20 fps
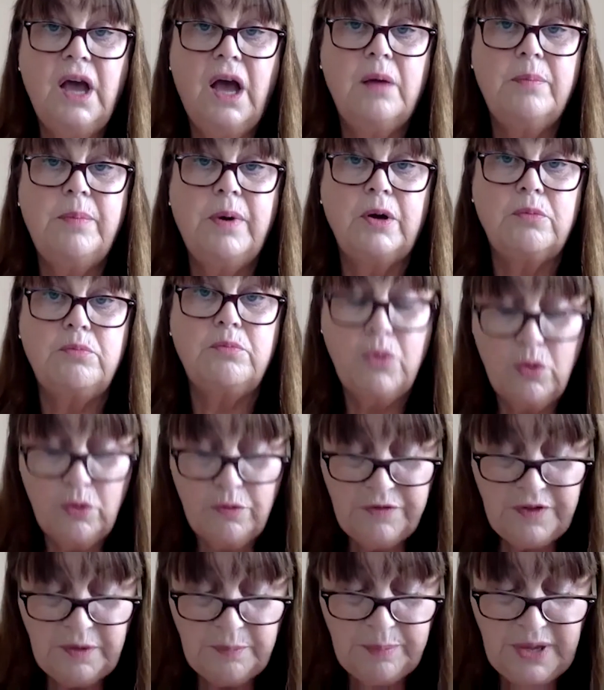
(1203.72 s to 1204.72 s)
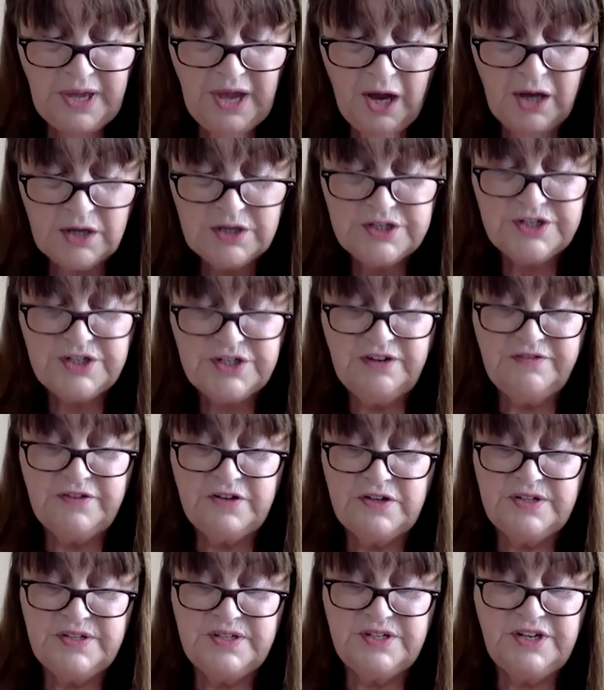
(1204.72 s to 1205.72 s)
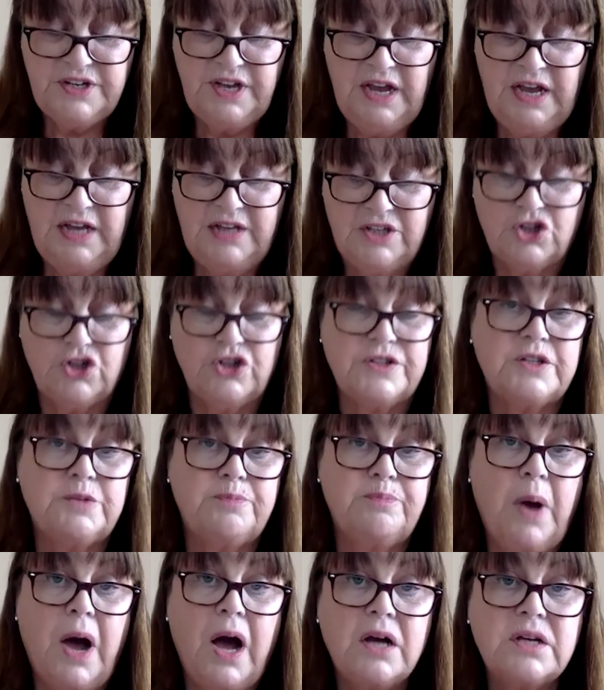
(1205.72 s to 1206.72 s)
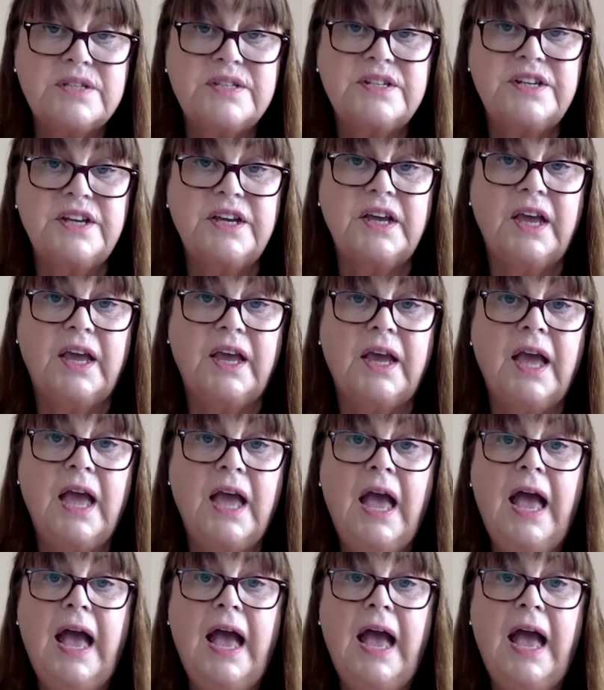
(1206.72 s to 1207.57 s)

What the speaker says: about moving beyond diversity as just box ticking